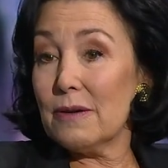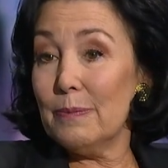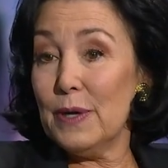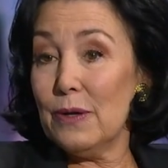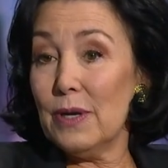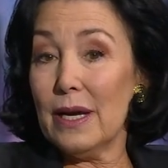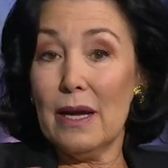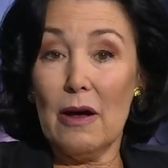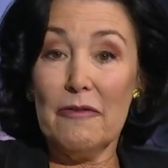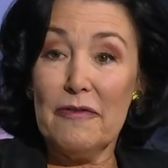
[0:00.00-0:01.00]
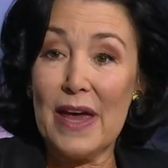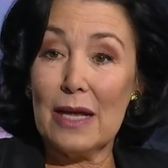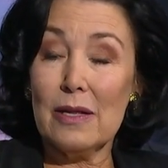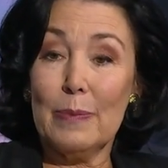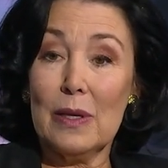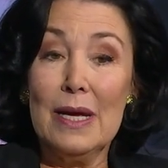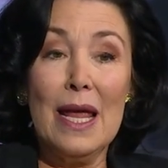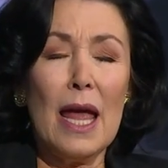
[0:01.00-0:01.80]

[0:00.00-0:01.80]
computing available